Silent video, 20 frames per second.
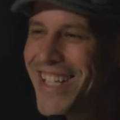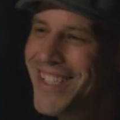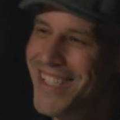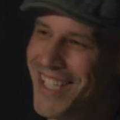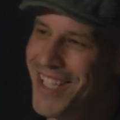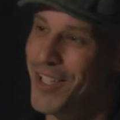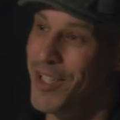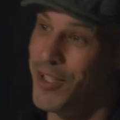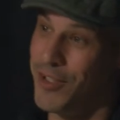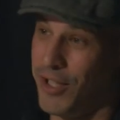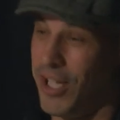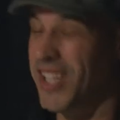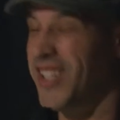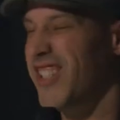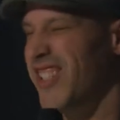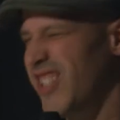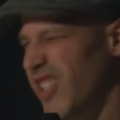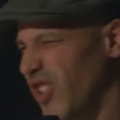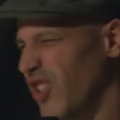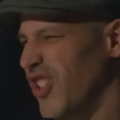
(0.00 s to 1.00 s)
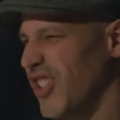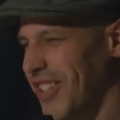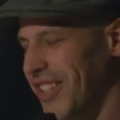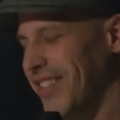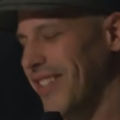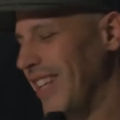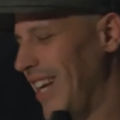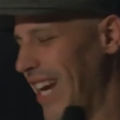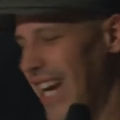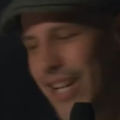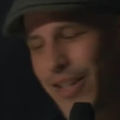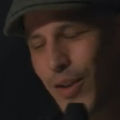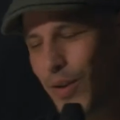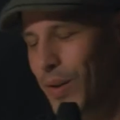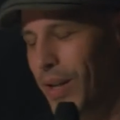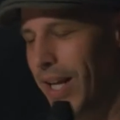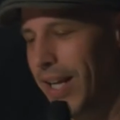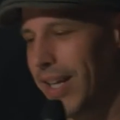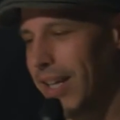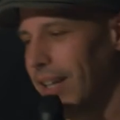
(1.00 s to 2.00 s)
see this, it's still to this day, I
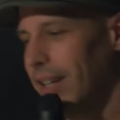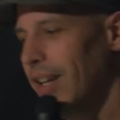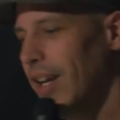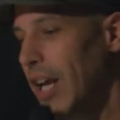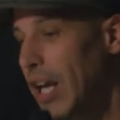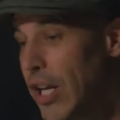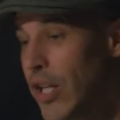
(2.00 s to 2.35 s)
don't like it.